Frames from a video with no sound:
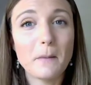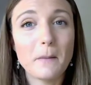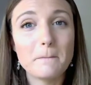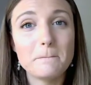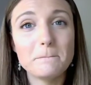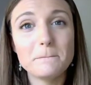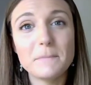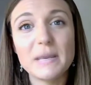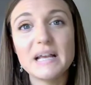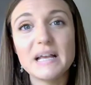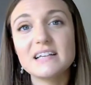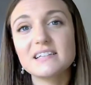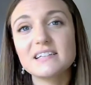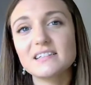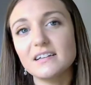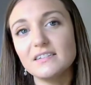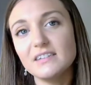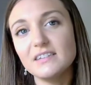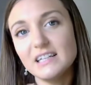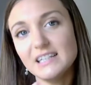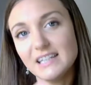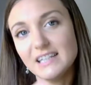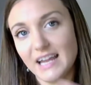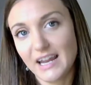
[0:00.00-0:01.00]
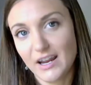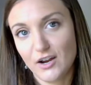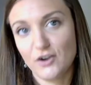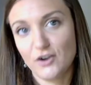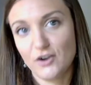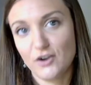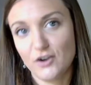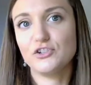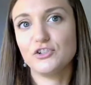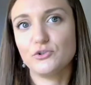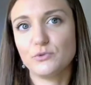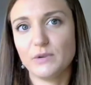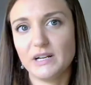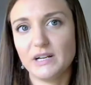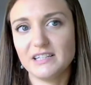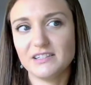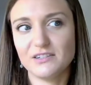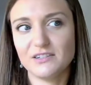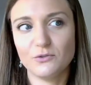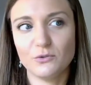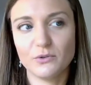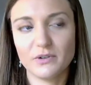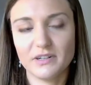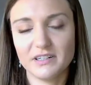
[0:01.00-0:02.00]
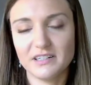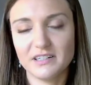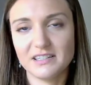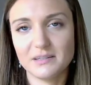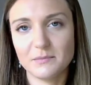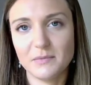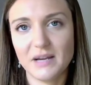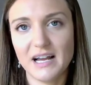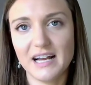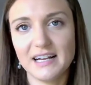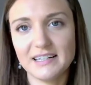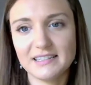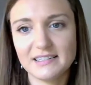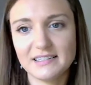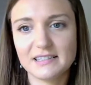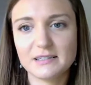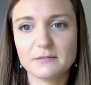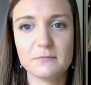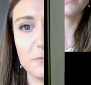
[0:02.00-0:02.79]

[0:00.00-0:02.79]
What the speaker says: based on the inherited traits an organism has.